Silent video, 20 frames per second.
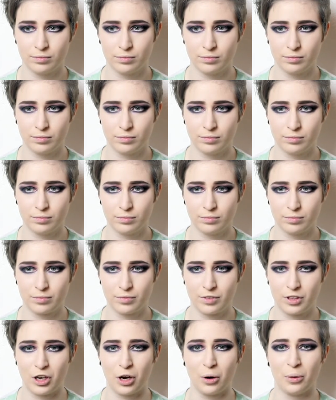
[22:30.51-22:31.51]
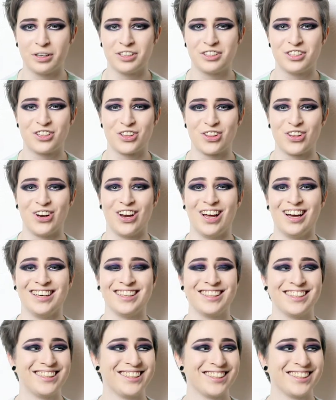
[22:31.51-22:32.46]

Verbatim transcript: Yeah, perfect. Go into the light.